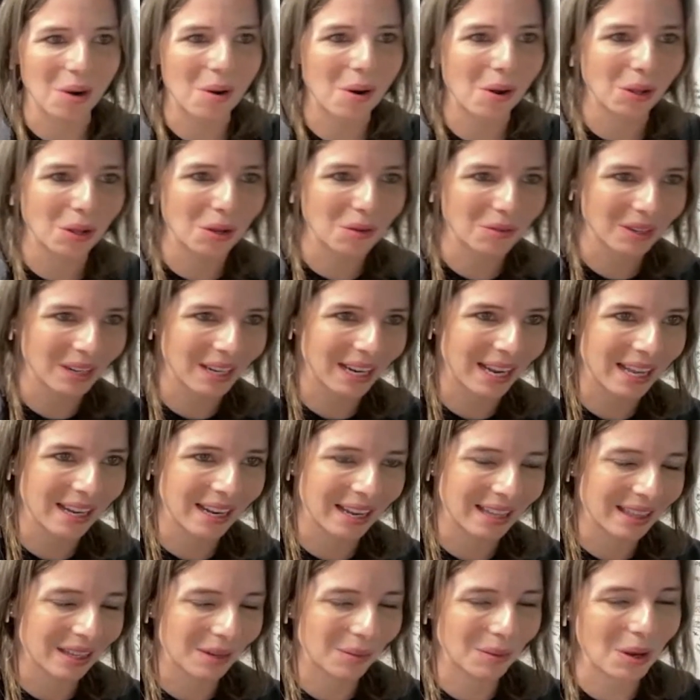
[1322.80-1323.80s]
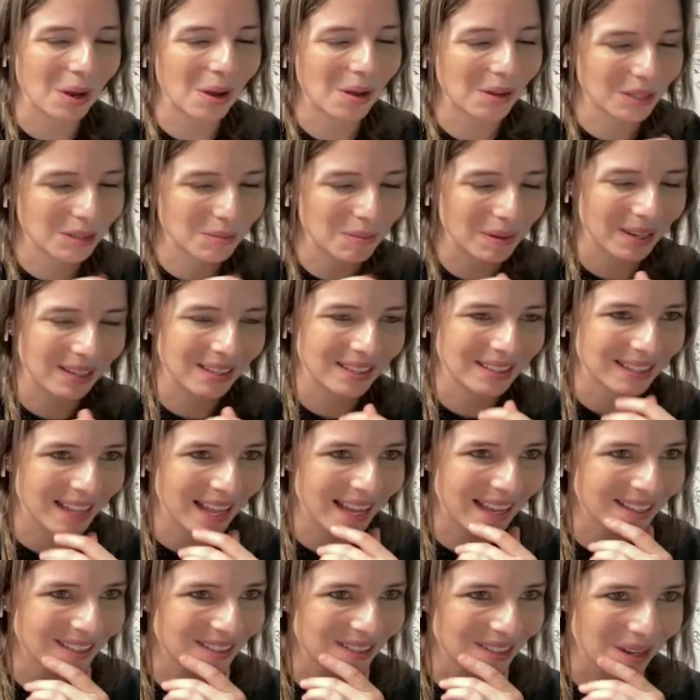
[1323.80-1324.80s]
ago all over again, I think we all experienced
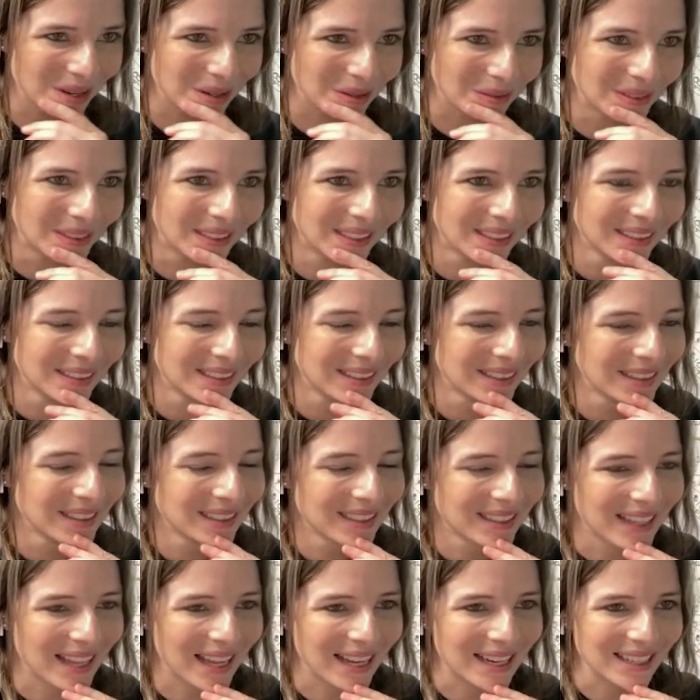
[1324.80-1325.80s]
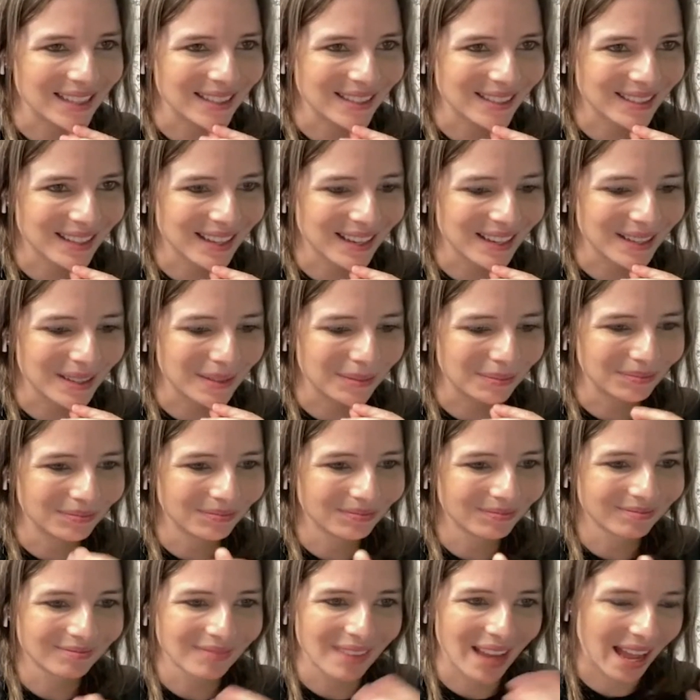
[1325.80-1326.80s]
that. So that is, I
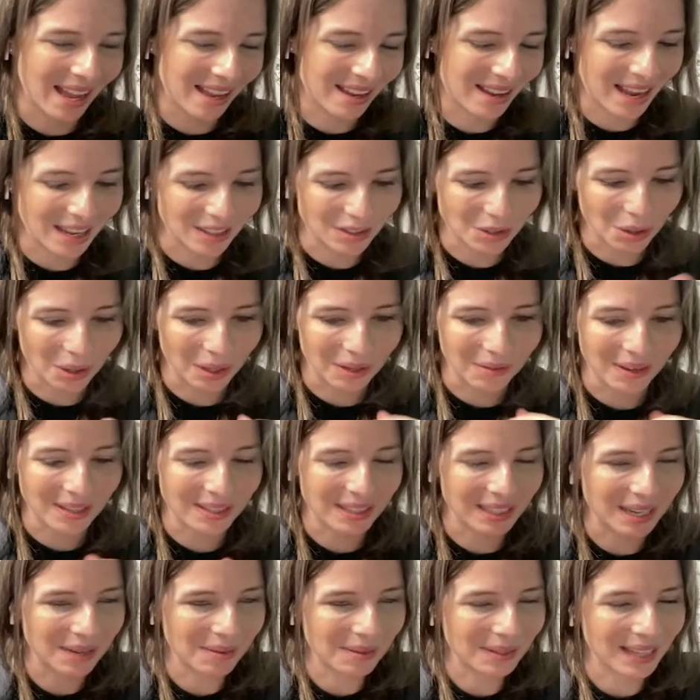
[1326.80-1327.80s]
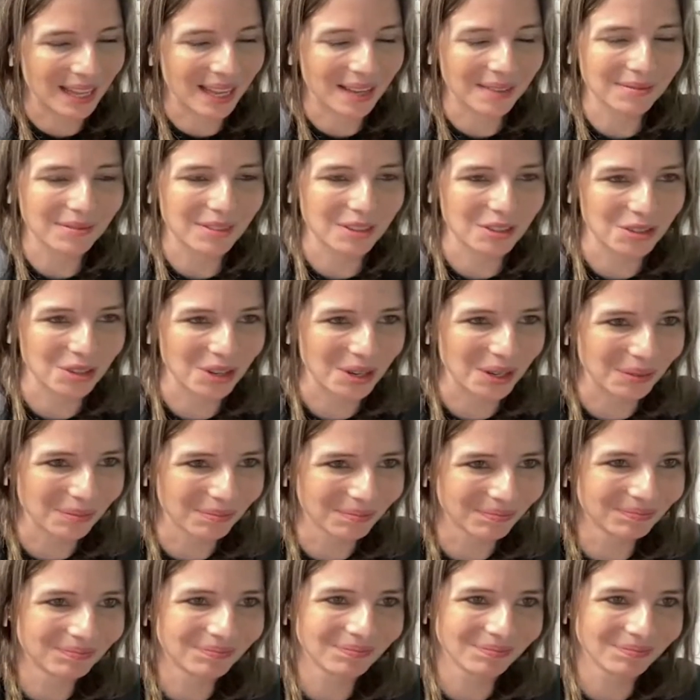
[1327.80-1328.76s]
totally resonate with that for sure.